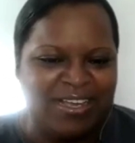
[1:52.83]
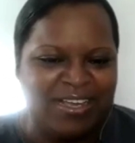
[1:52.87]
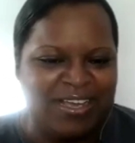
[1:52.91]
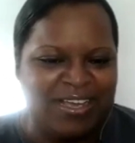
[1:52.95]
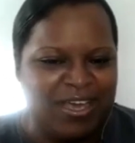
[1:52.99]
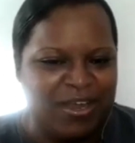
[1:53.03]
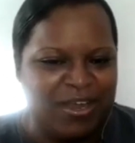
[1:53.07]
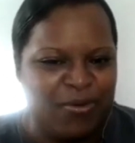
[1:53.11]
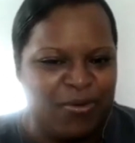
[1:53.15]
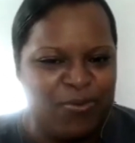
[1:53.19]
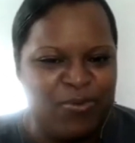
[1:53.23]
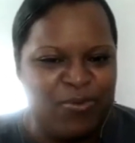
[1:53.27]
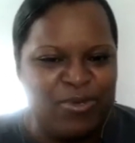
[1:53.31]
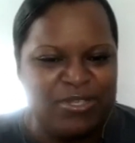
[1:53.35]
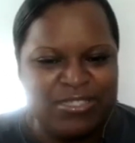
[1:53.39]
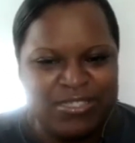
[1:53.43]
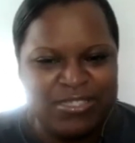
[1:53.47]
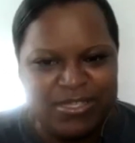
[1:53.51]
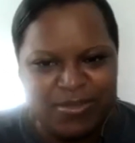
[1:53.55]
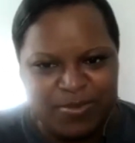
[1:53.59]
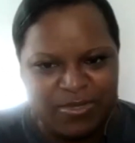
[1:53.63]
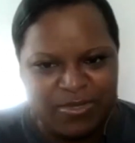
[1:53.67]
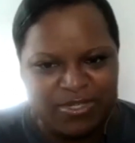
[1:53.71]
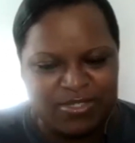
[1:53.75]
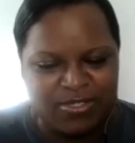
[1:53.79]
I kind of wanted to
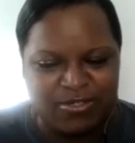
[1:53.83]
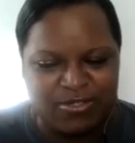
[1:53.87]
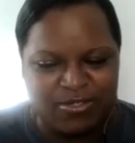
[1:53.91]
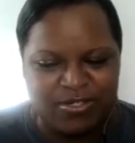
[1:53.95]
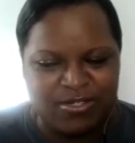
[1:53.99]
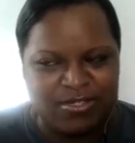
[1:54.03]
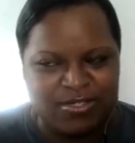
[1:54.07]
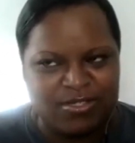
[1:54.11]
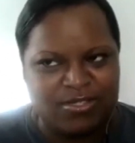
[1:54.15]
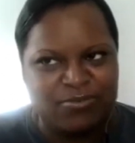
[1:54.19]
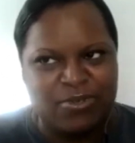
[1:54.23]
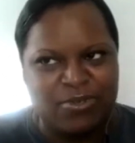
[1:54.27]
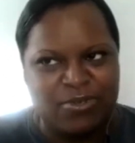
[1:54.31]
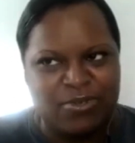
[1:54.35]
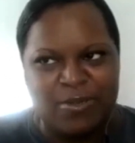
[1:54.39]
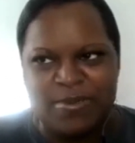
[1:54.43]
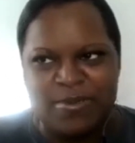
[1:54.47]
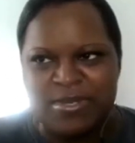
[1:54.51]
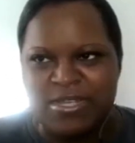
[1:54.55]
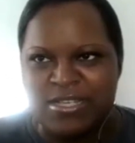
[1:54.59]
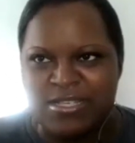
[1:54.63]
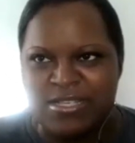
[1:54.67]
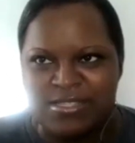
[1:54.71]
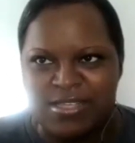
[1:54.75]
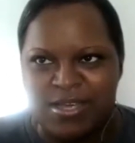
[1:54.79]
get my associate's degree
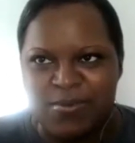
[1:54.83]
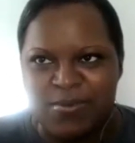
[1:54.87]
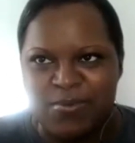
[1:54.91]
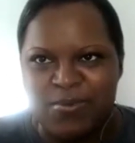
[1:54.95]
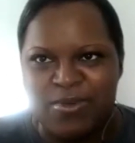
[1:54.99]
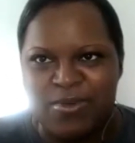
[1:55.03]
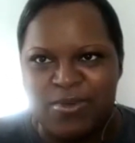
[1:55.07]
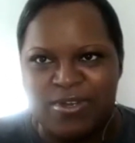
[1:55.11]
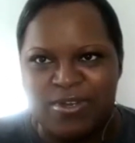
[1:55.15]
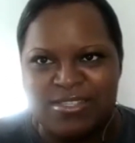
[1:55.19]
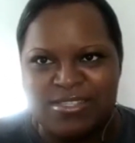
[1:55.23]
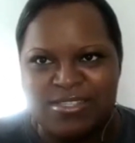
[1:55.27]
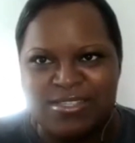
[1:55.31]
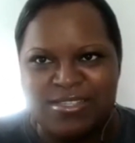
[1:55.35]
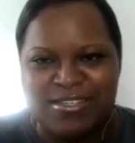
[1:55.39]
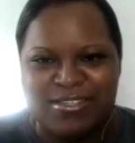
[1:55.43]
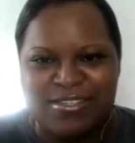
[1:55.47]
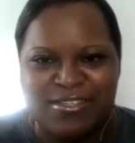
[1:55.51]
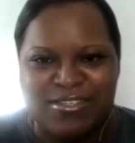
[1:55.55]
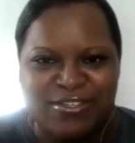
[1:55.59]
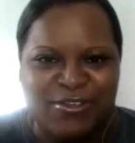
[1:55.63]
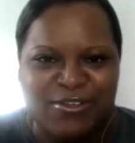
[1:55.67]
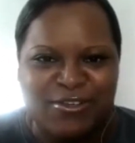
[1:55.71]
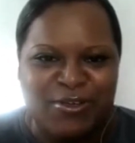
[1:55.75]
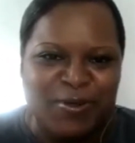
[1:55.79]
because I wanted
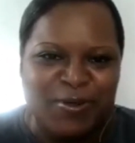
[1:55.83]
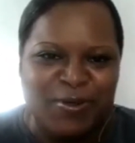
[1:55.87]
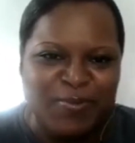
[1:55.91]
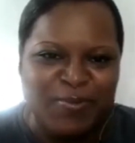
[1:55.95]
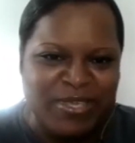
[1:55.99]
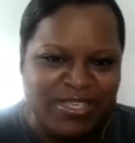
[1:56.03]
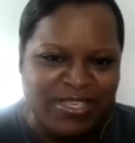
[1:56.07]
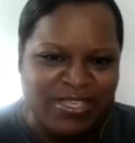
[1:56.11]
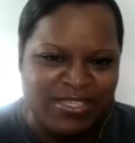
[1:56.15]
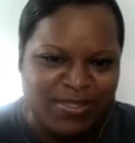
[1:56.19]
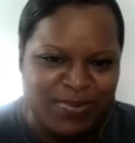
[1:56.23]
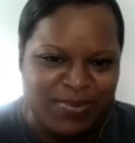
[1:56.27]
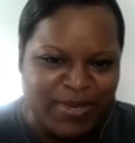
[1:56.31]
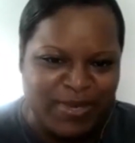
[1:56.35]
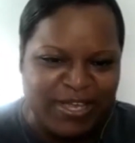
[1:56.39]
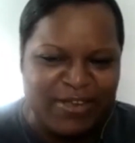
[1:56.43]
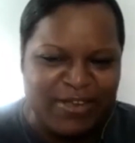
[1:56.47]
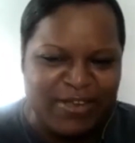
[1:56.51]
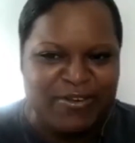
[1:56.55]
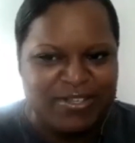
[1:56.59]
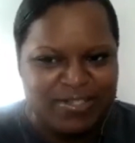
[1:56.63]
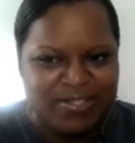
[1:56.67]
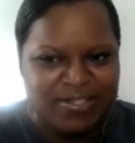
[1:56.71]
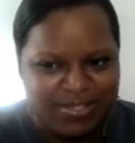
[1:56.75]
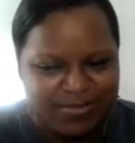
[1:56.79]
to, appease the
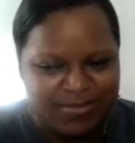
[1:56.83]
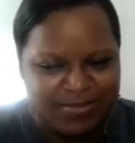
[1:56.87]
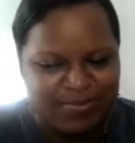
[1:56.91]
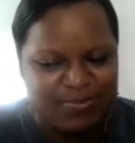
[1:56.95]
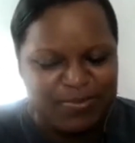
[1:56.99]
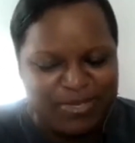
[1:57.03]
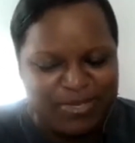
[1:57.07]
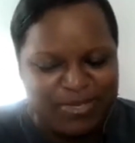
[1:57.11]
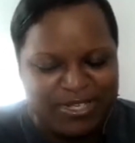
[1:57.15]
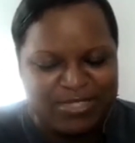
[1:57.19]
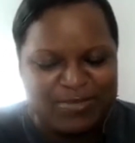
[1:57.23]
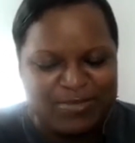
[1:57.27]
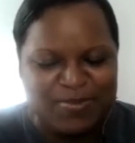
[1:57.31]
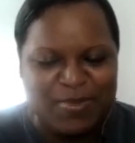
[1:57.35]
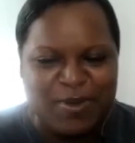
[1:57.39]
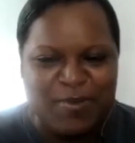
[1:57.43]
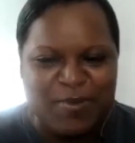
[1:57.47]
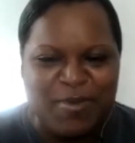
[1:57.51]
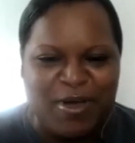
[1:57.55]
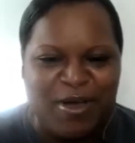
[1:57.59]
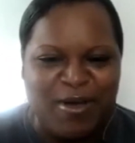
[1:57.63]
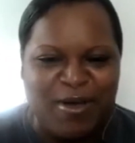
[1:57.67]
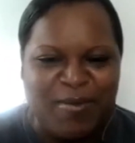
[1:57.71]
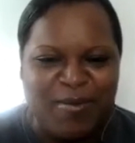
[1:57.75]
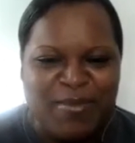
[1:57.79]
parents, appease my
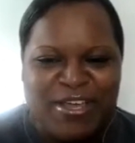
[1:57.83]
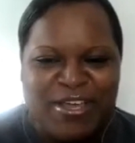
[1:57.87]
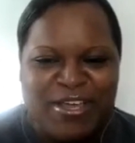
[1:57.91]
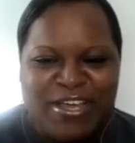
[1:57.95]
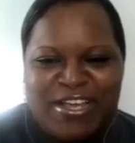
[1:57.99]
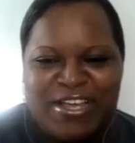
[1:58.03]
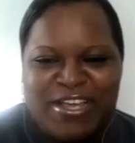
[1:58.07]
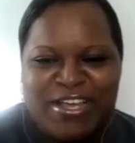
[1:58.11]
mom.